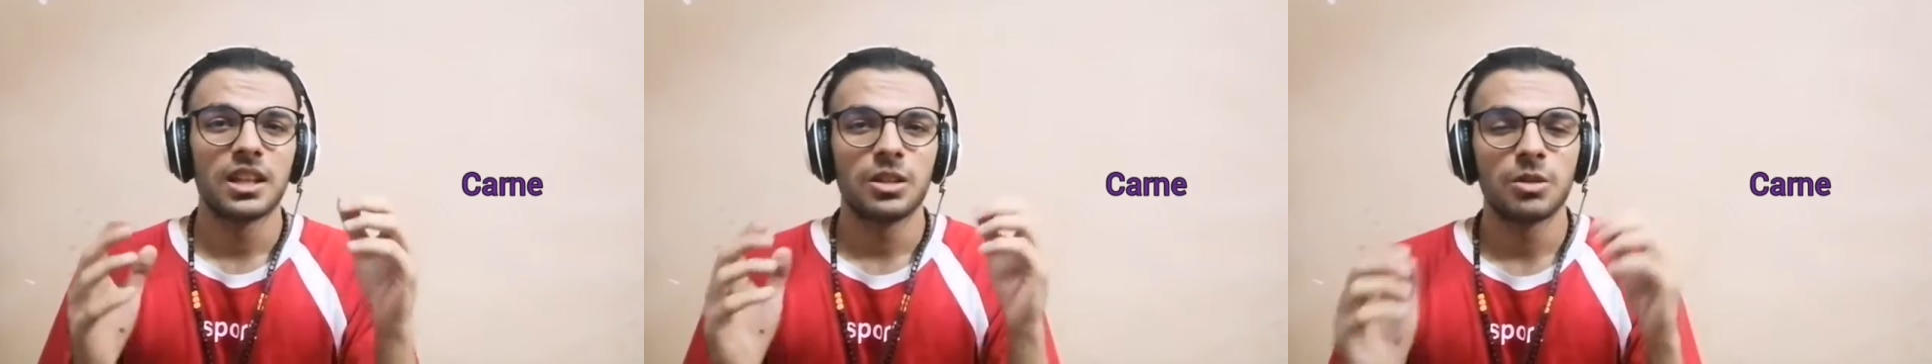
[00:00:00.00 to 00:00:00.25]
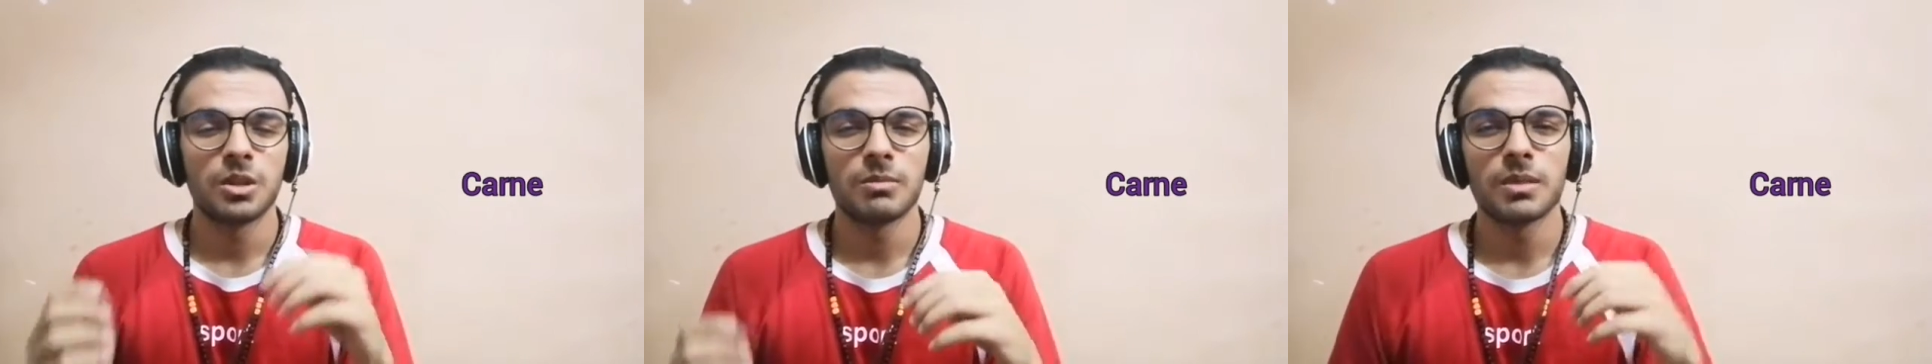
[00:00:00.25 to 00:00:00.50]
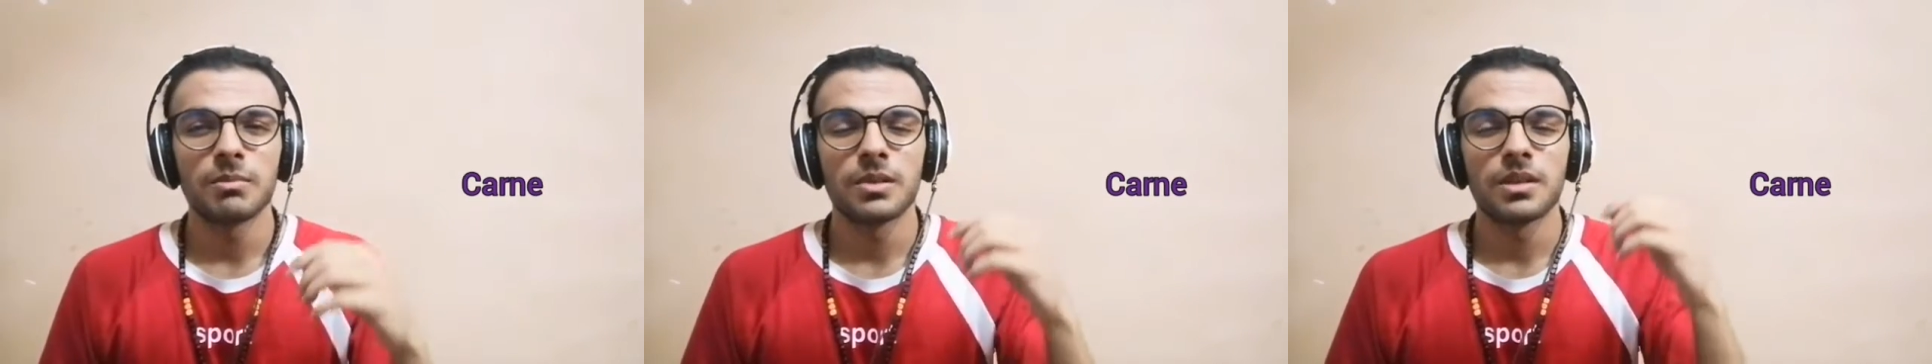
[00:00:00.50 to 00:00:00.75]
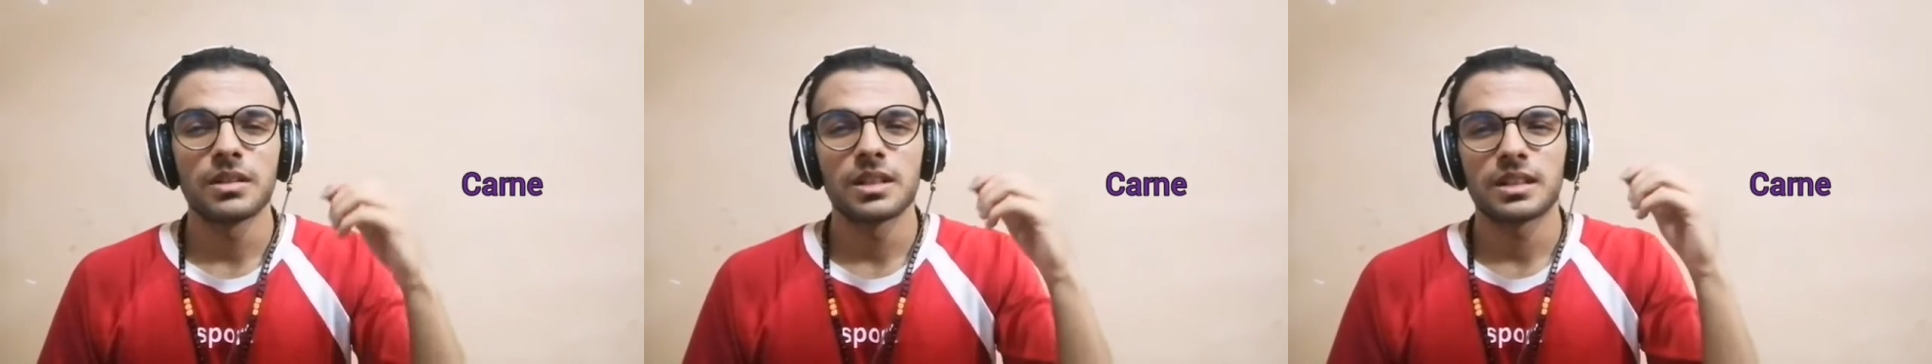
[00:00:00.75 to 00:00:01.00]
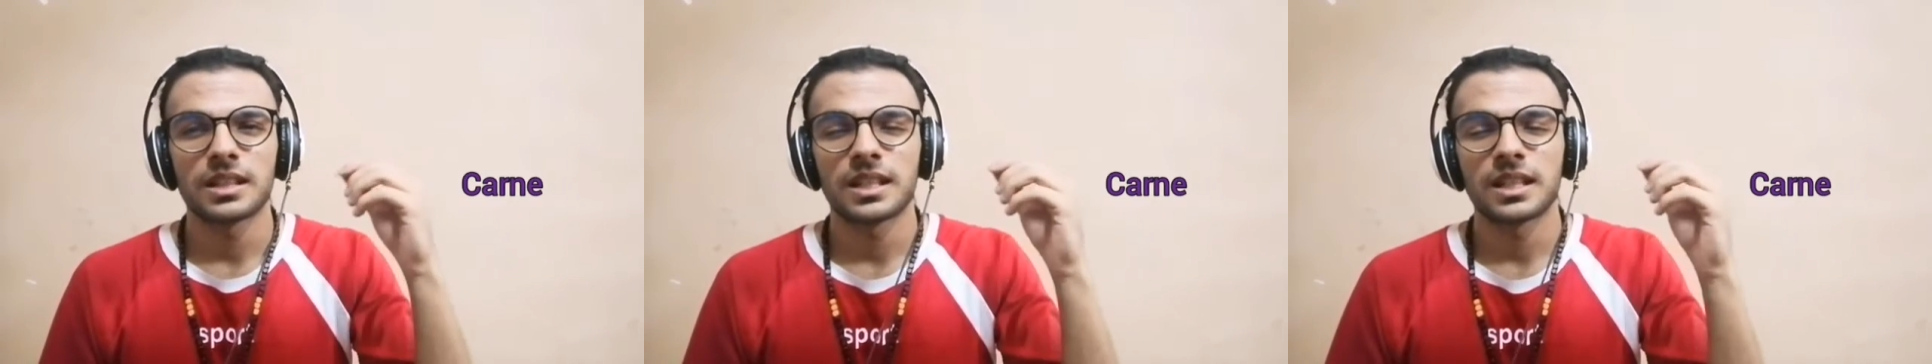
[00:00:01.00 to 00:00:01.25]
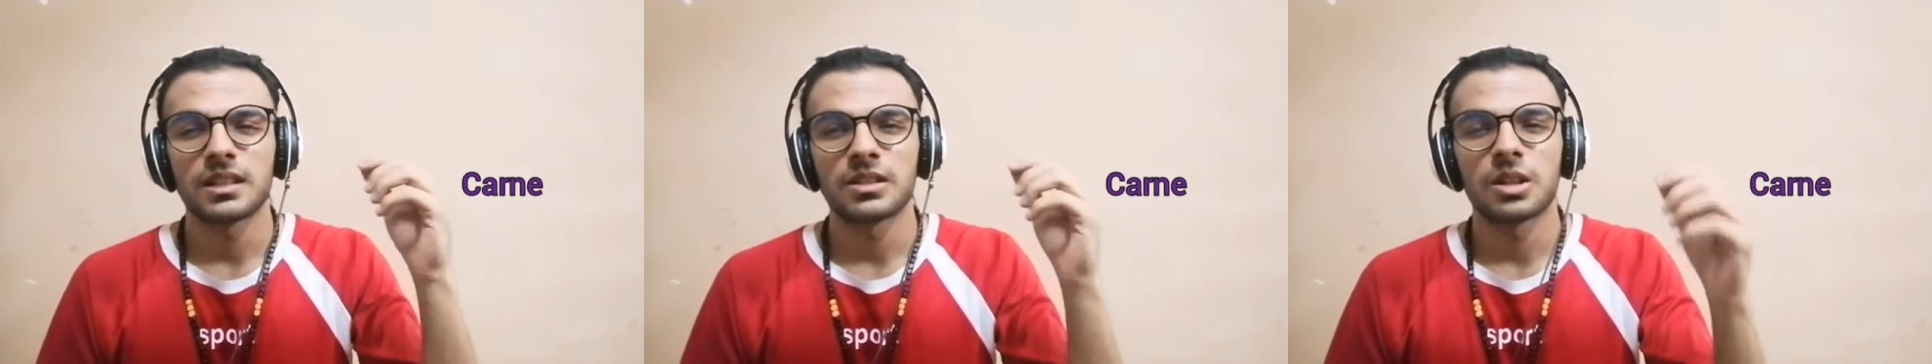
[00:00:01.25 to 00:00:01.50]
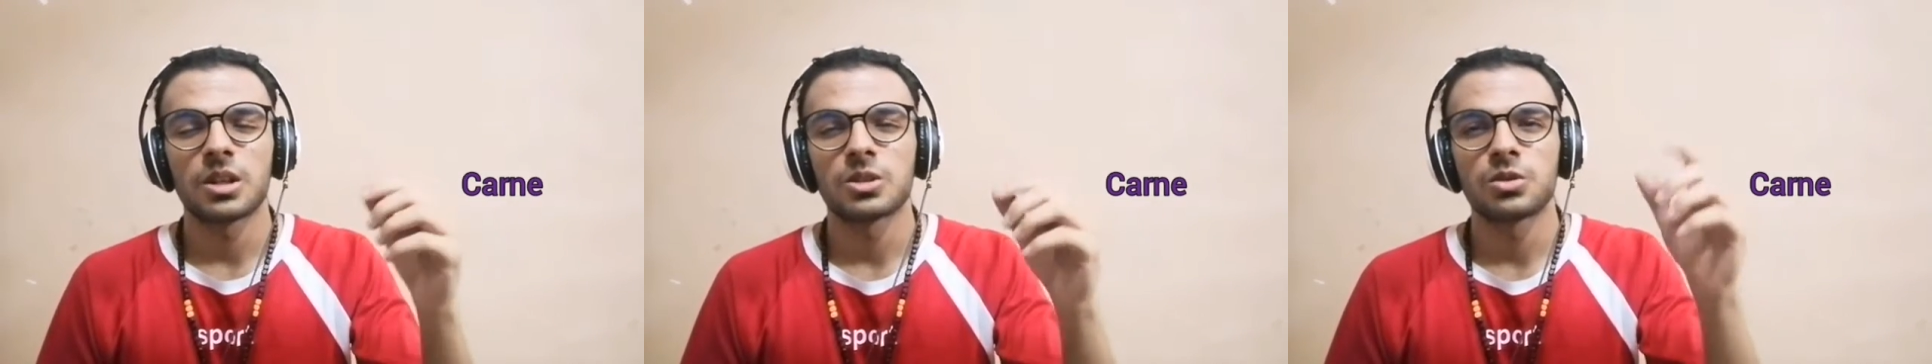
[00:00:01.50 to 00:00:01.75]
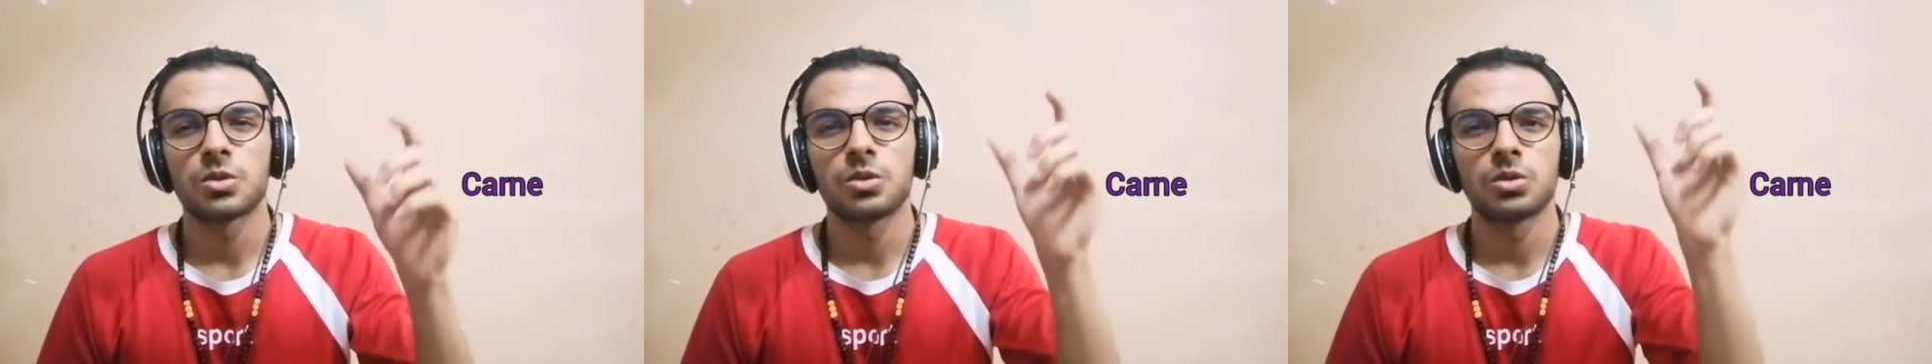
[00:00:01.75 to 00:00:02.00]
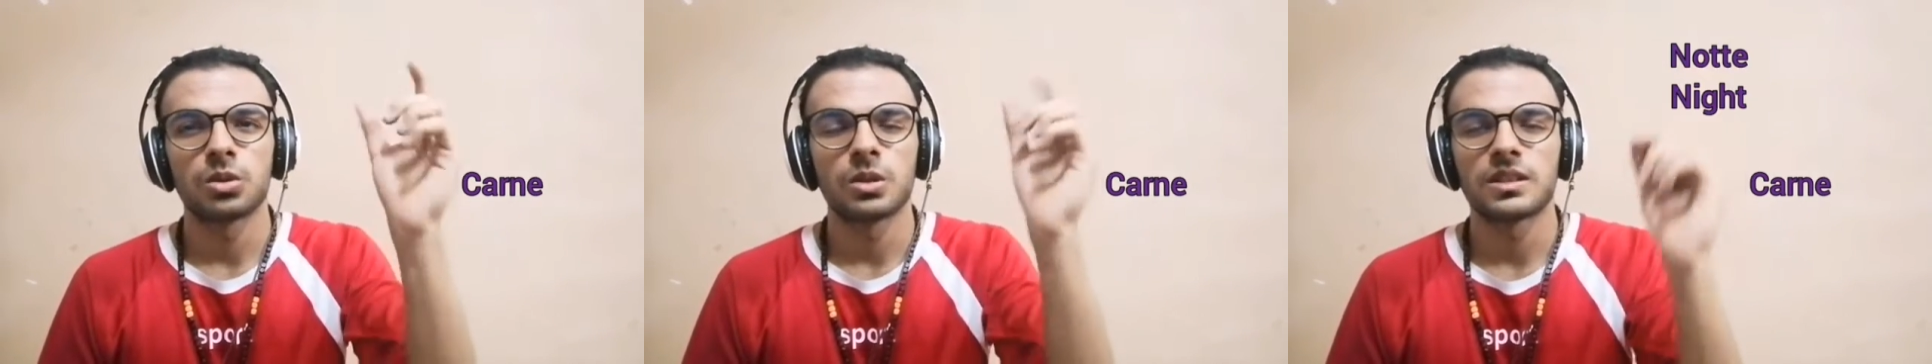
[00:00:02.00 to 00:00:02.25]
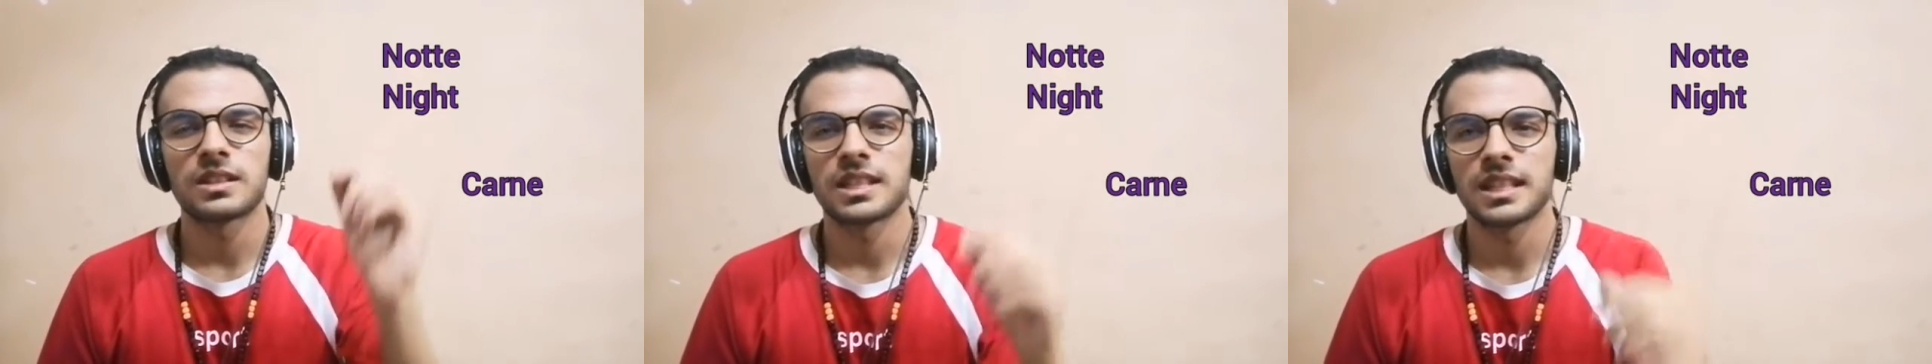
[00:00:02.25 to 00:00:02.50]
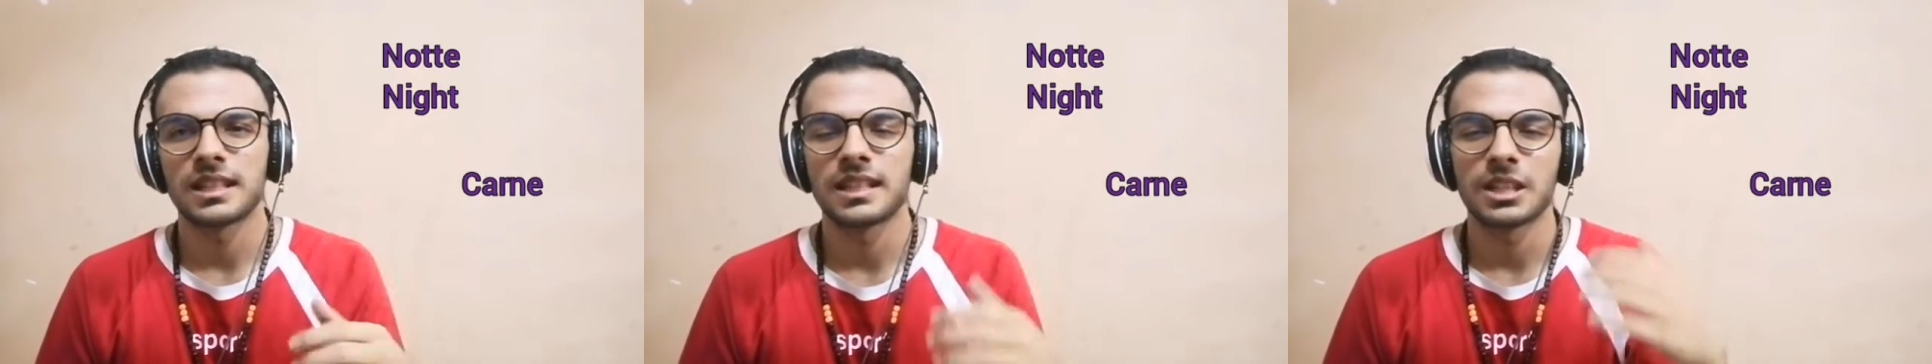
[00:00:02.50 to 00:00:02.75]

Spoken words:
You remember that I taught you notte,